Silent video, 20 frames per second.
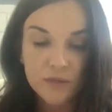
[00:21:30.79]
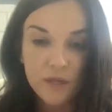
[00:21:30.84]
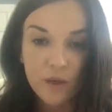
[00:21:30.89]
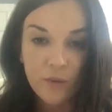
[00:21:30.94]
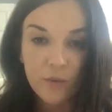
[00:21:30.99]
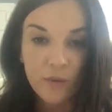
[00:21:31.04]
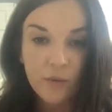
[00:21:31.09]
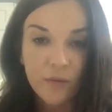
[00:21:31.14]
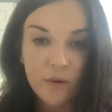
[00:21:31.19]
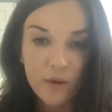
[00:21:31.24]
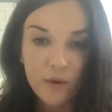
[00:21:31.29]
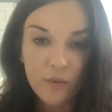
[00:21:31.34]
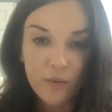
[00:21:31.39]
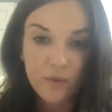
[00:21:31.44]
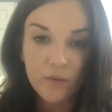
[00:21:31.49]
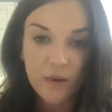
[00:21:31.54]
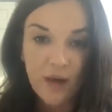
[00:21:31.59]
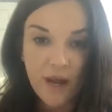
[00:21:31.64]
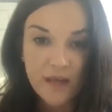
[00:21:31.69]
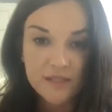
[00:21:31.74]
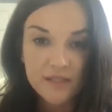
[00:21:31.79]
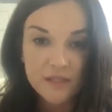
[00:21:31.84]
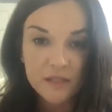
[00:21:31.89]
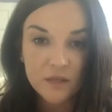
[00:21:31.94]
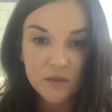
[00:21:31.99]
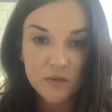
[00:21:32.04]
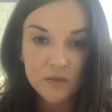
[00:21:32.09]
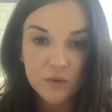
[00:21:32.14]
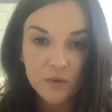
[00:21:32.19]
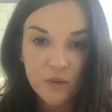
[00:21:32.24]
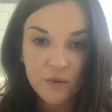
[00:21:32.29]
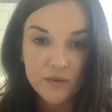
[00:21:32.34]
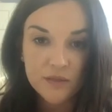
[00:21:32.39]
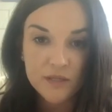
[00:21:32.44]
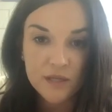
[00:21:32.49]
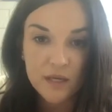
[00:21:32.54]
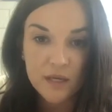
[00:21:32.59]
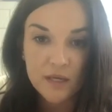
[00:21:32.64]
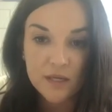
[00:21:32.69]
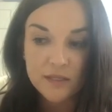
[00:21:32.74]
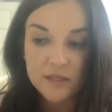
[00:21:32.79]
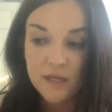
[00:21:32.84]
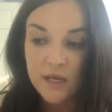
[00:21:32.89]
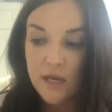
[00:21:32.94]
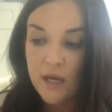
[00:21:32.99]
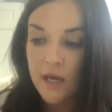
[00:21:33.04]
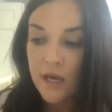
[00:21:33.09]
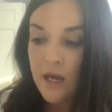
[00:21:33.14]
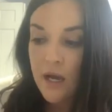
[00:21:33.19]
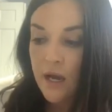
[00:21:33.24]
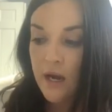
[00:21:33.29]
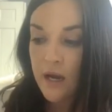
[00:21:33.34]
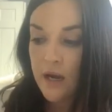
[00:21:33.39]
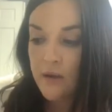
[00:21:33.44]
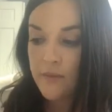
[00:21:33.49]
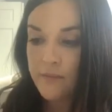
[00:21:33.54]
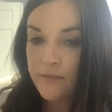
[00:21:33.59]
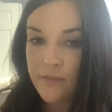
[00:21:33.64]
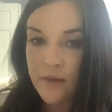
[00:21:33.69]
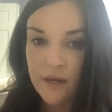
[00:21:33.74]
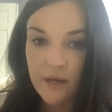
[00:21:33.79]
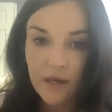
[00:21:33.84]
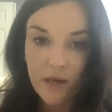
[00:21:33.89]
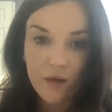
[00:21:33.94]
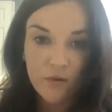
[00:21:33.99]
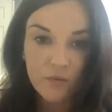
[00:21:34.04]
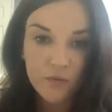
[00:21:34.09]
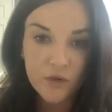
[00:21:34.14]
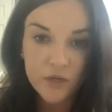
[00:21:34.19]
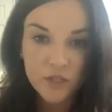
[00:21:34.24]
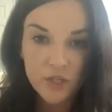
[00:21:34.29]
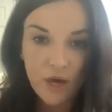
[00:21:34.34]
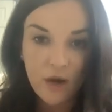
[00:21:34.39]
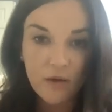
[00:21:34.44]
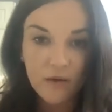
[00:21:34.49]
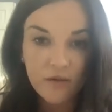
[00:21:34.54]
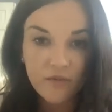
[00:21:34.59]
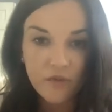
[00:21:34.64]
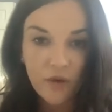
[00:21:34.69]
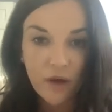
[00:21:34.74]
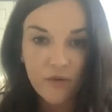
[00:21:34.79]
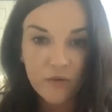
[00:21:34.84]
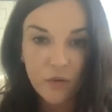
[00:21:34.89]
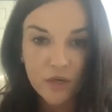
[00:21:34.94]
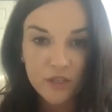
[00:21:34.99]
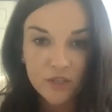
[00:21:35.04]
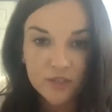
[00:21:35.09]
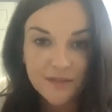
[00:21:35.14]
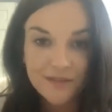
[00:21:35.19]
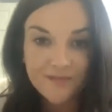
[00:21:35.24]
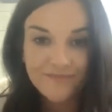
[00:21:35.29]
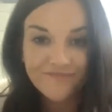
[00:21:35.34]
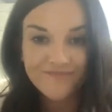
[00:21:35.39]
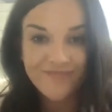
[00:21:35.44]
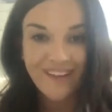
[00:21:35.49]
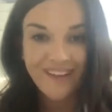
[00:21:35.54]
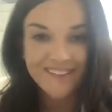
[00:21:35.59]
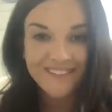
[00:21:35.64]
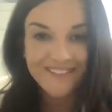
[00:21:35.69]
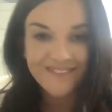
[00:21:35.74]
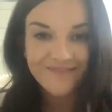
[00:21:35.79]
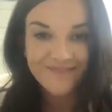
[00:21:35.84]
So we would ask that you do those things. And again, reach out if you have questions. Thanks.